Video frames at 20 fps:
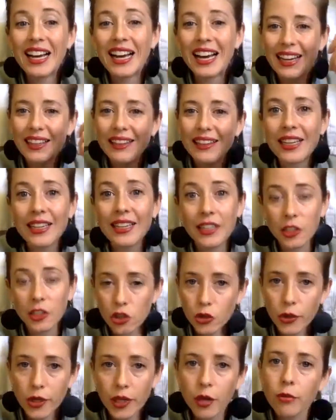I think I need to
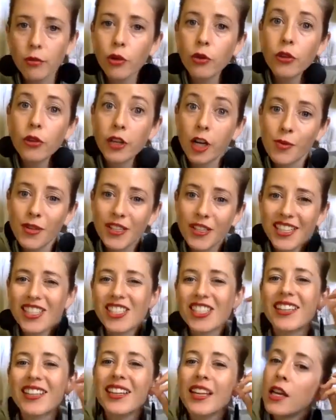do a hypnotherapy
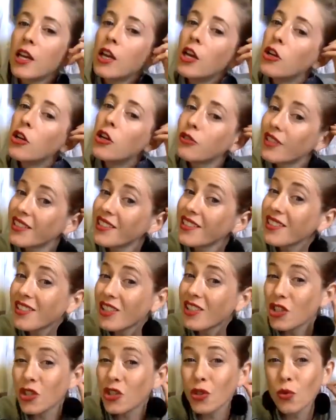session. So that's
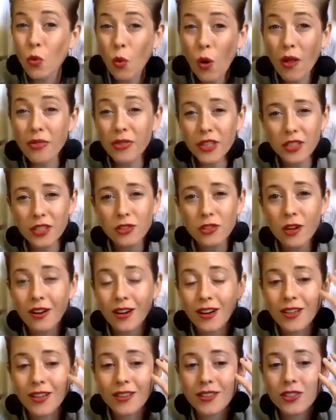essentially what these
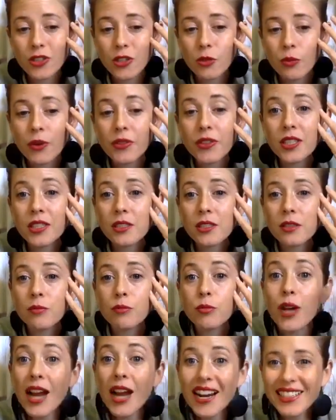cards, or what these
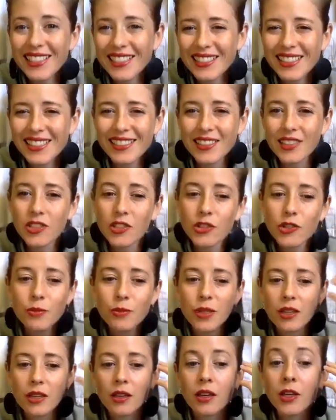practices,
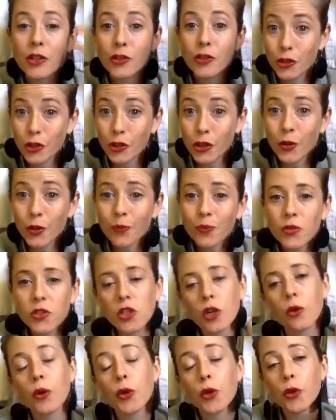do.
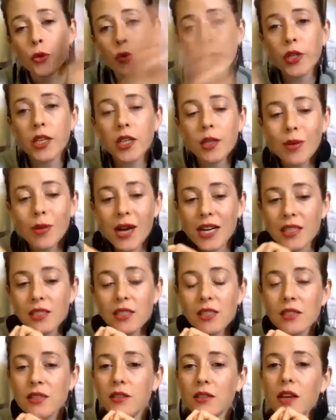So 3
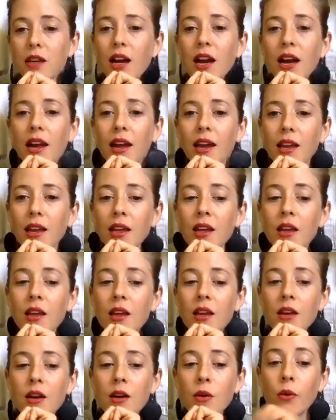practices that I
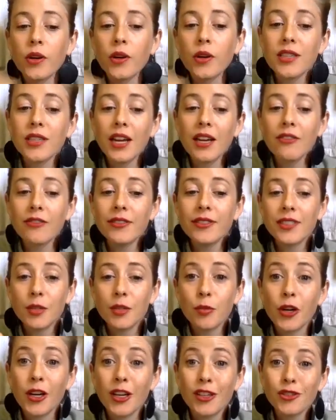want to dive
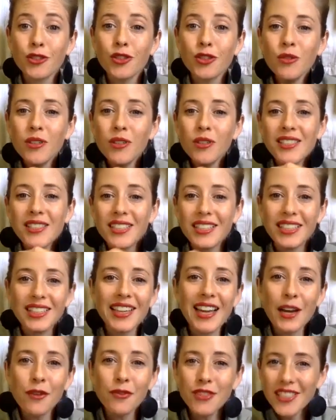deeper into is
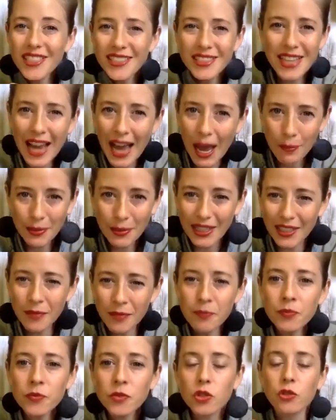EFT tapping.
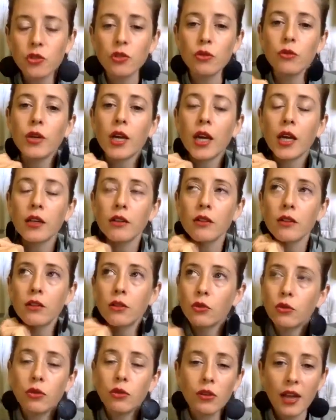So you can
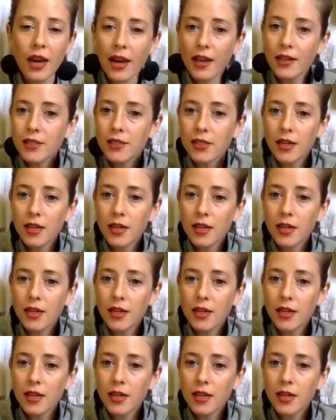Google that.